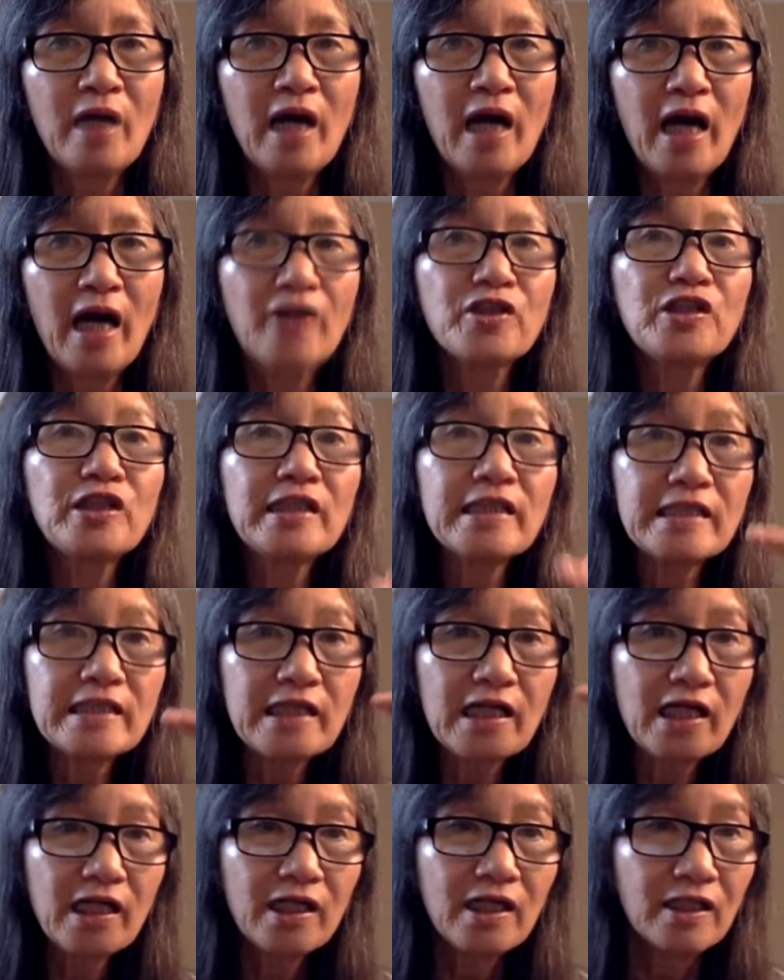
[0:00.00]
And she
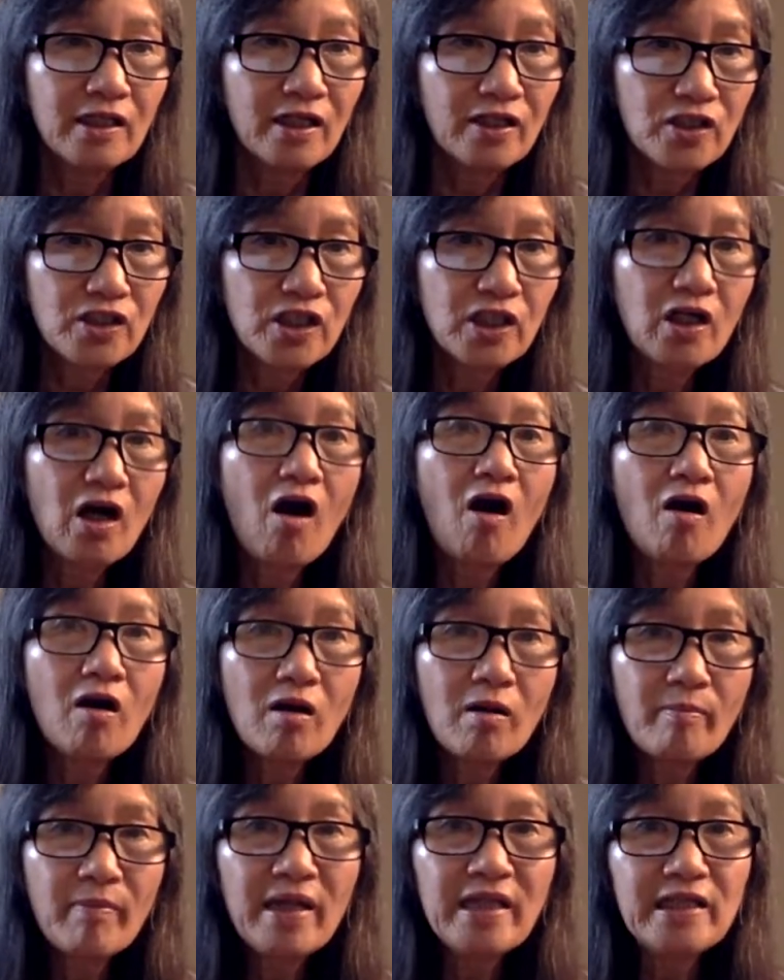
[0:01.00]
said
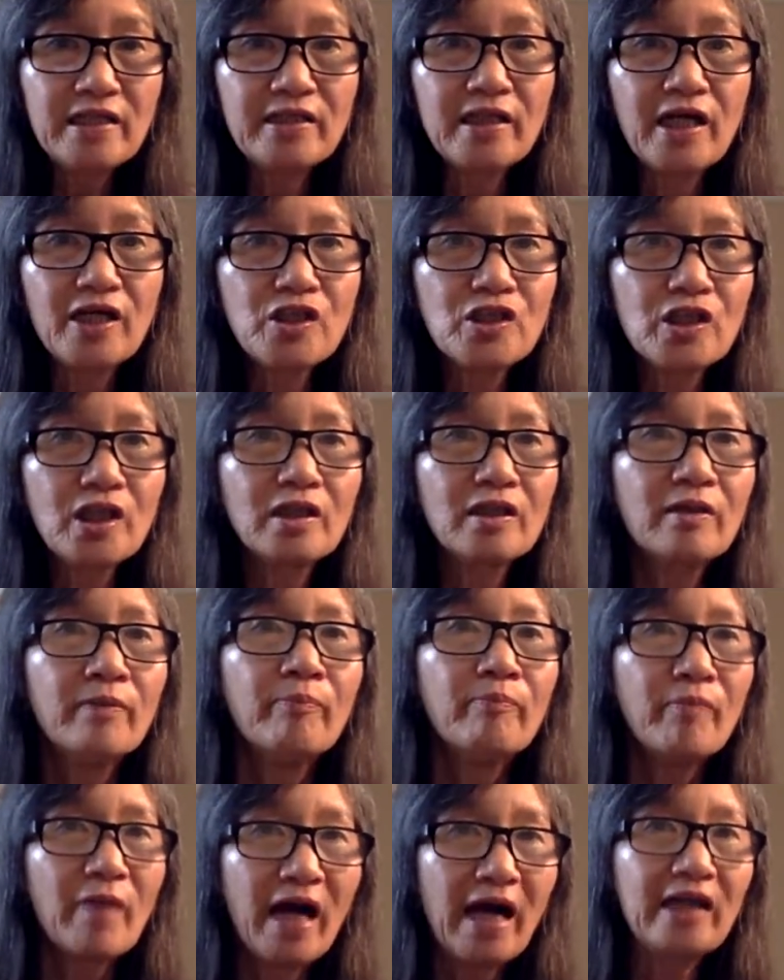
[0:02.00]
Qigong, meditation,
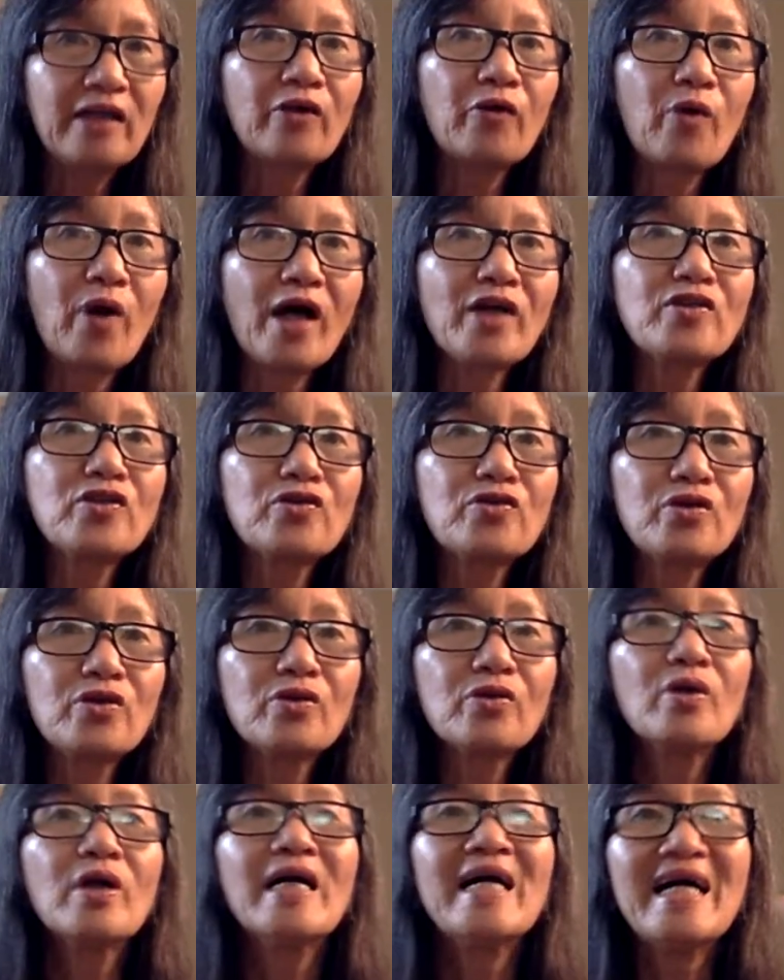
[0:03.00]
and
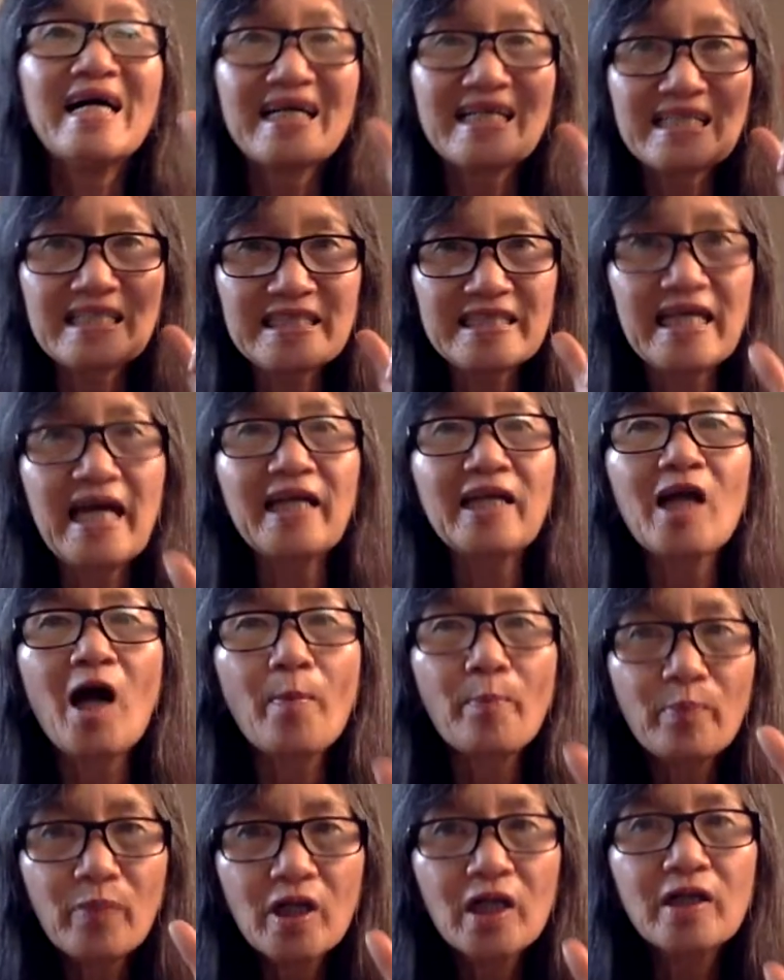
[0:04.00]
gratitude set
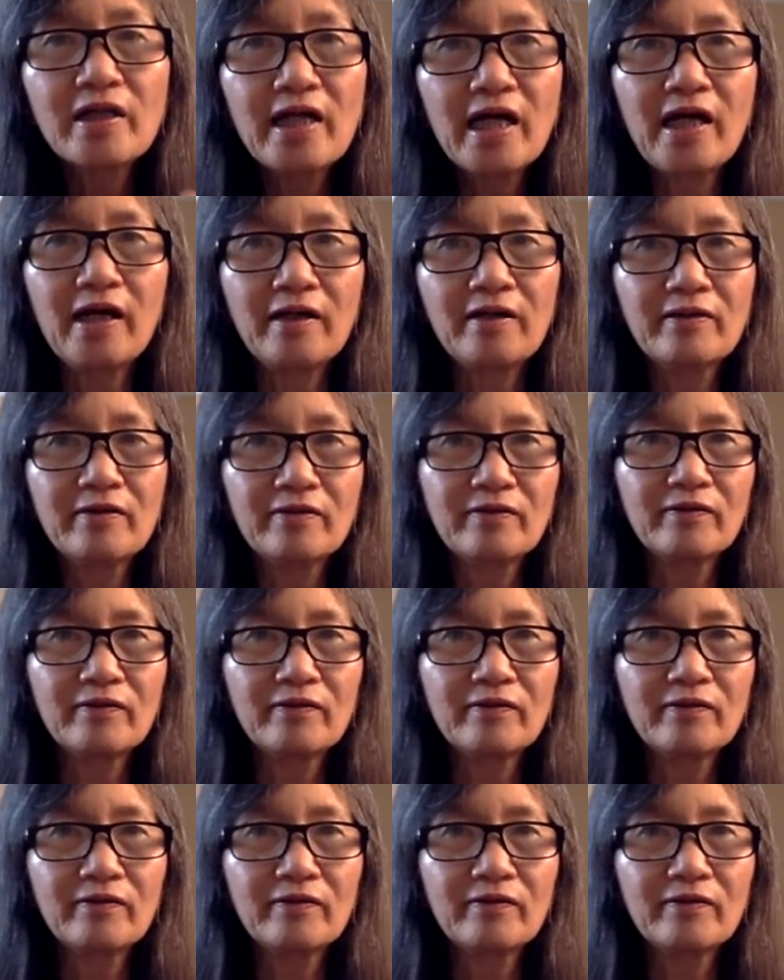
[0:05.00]
up her day.